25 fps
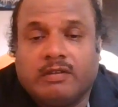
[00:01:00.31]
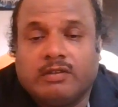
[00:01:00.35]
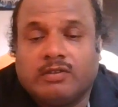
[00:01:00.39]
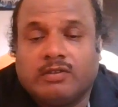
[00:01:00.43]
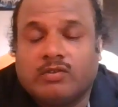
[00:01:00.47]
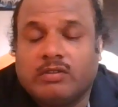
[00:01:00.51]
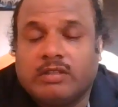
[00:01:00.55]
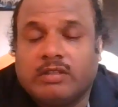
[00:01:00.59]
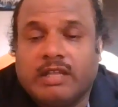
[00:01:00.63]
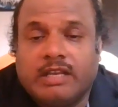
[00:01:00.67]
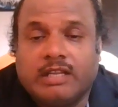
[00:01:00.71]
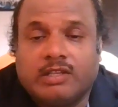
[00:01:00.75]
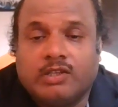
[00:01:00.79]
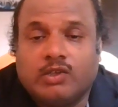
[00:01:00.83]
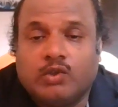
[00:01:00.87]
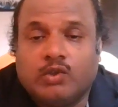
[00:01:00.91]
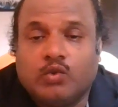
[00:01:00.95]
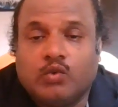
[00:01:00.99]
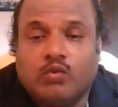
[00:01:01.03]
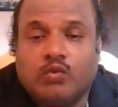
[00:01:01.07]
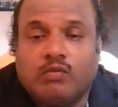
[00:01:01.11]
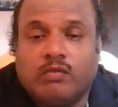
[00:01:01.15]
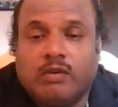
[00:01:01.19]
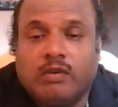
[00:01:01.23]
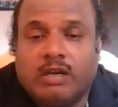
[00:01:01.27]
So there is
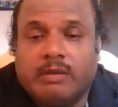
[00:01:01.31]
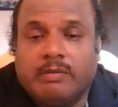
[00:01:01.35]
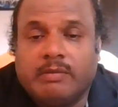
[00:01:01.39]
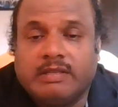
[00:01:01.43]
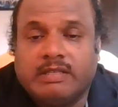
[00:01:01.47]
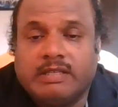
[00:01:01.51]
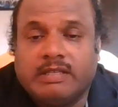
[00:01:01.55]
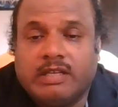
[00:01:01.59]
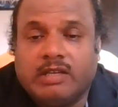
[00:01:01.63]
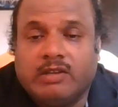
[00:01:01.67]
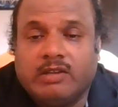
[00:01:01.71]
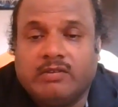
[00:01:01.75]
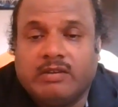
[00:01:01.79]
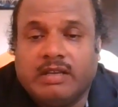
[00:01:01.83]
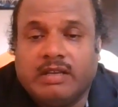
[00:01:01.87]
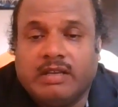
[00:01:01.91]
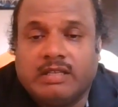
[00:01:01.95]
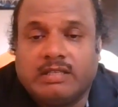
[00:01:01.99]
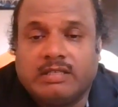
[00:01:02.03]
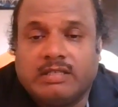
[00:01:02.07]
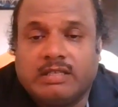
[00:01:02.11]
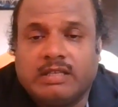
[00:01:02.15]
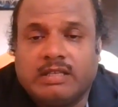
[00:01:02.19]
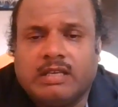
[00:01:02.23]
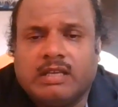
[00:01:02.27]
two world, basically we can
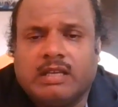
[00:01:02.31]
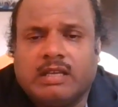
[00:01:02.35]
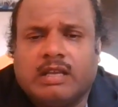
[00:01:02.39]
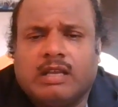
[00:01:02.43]
say.